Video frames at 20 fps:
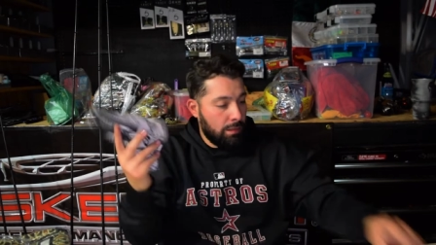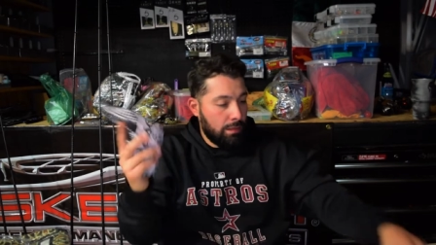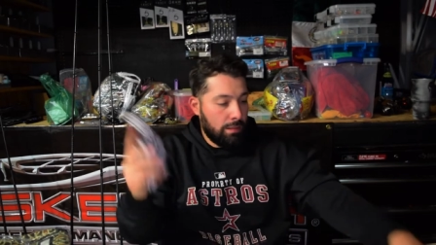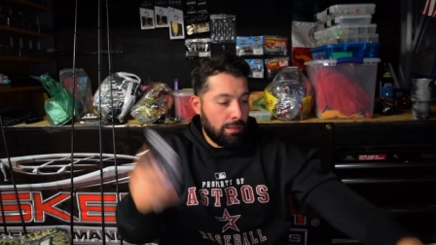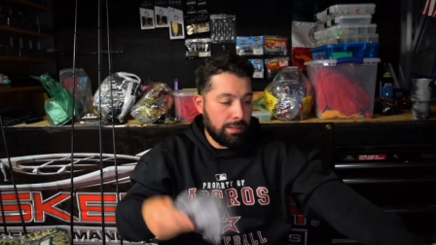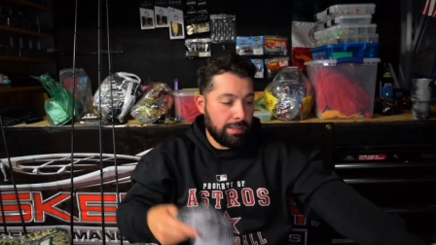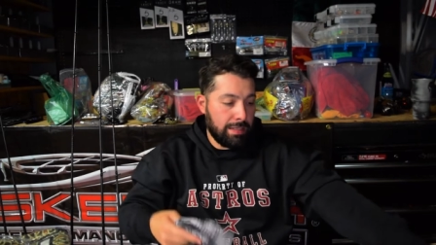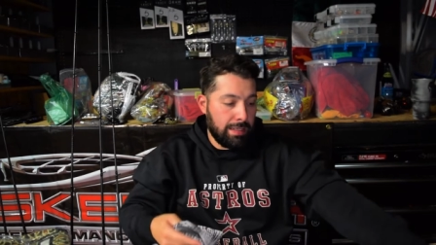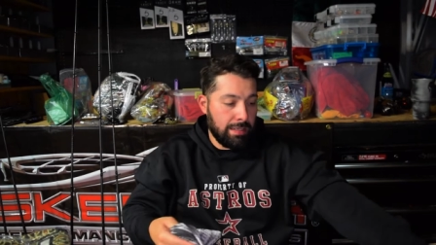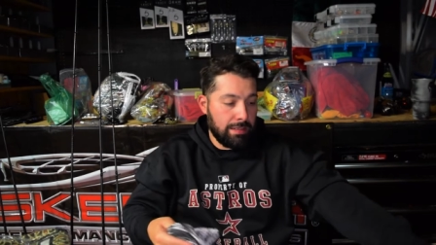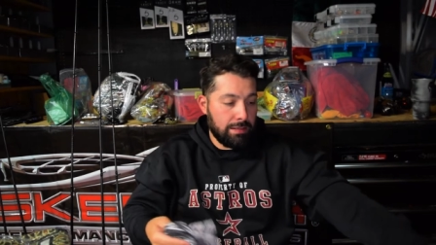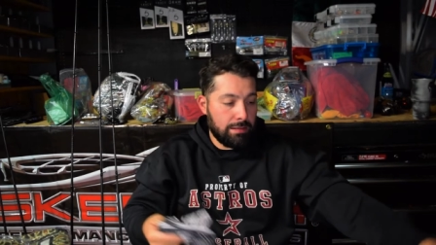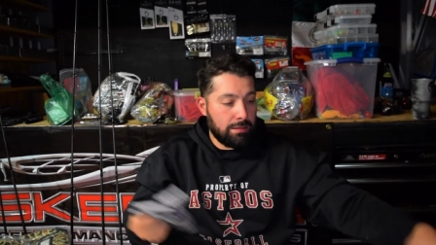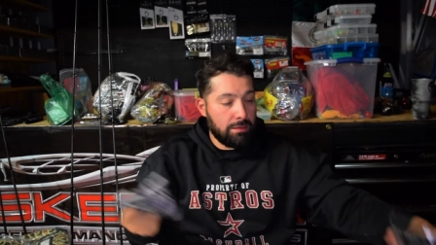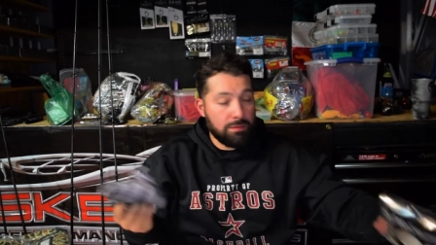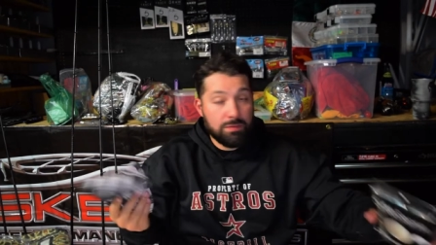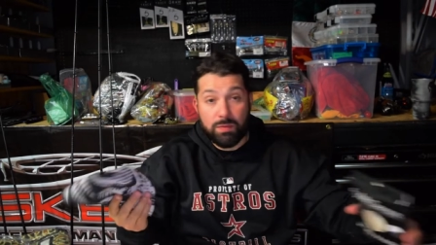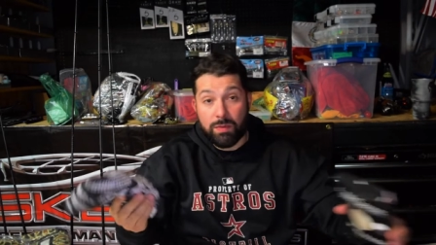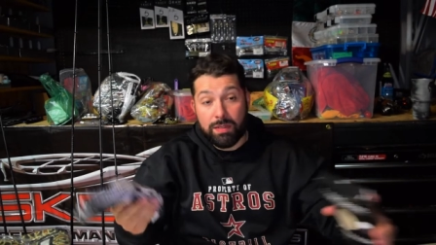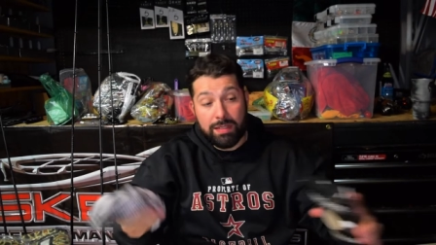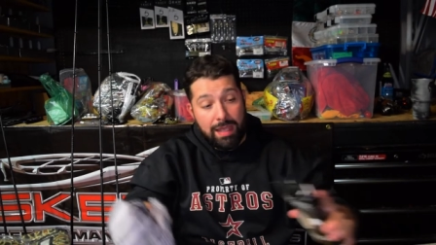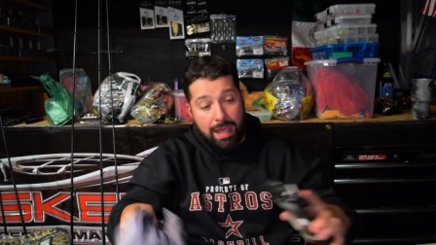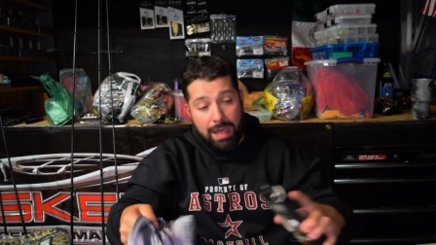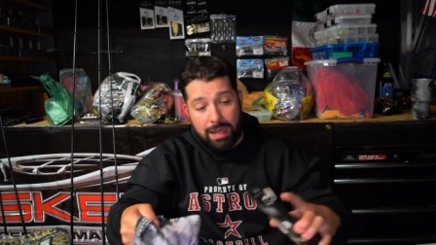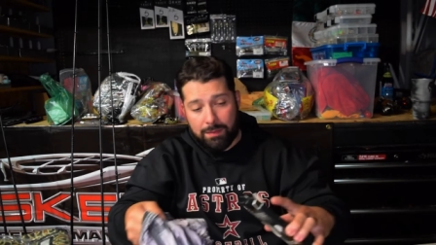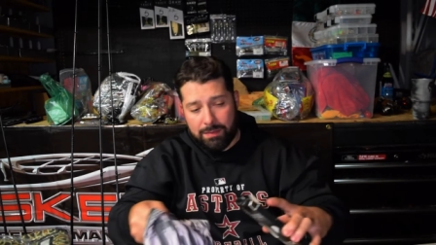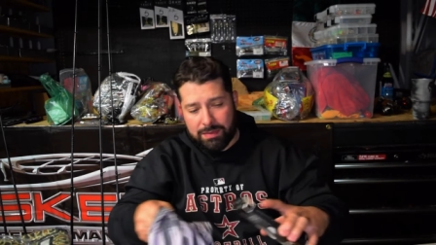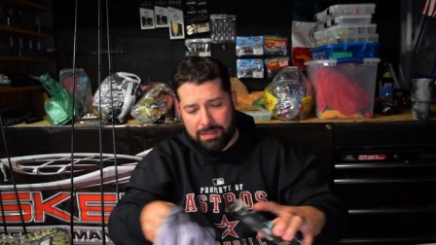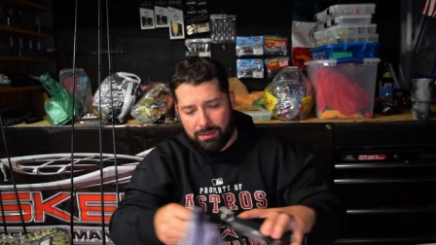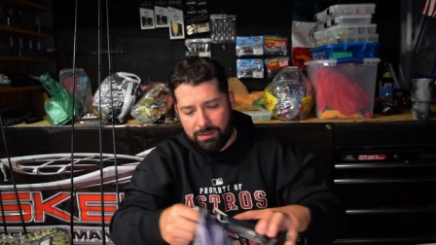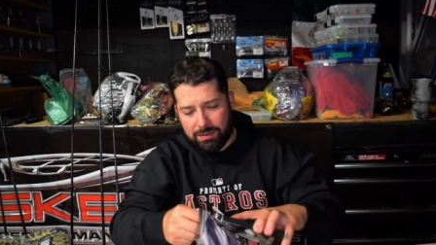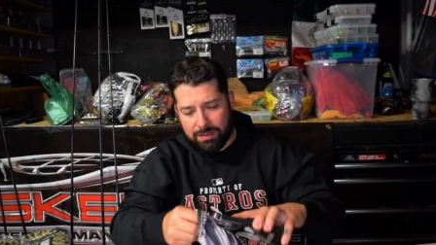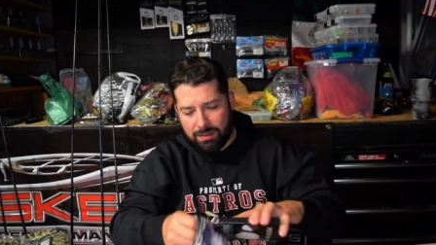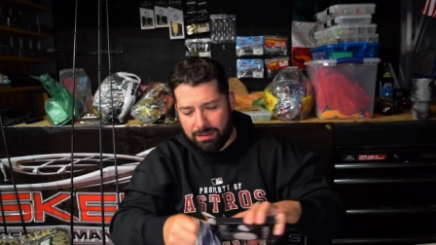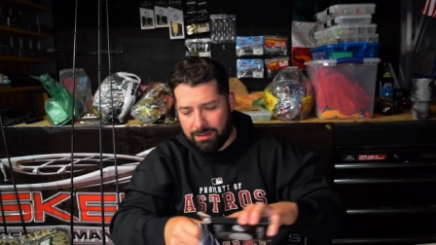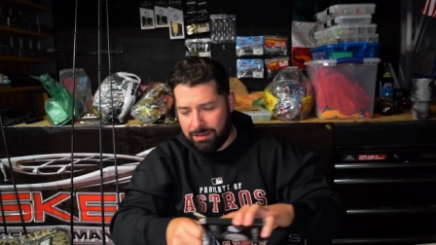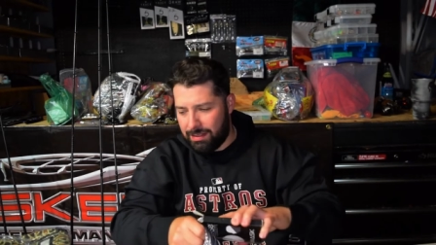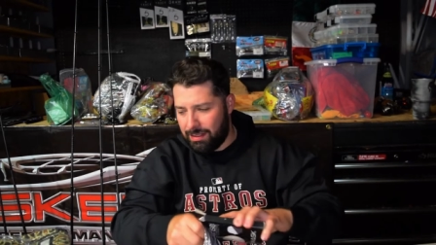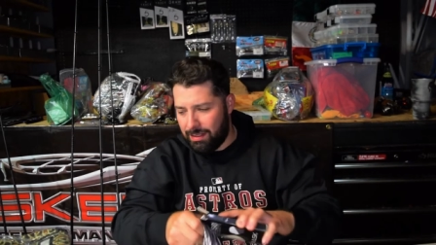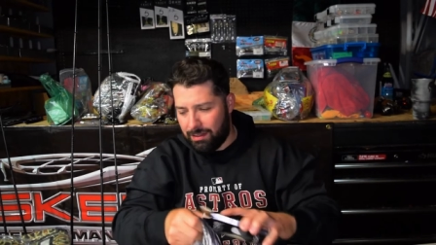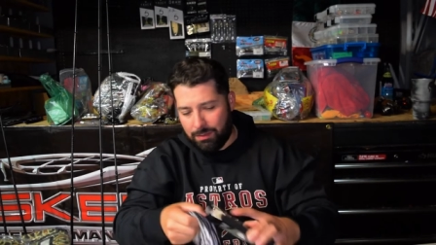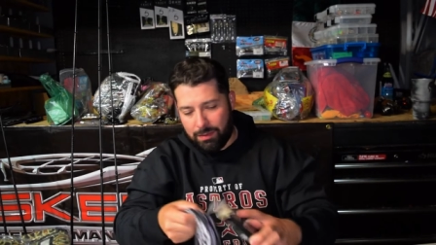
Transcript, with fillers: Again, it was one of the items that was on sale.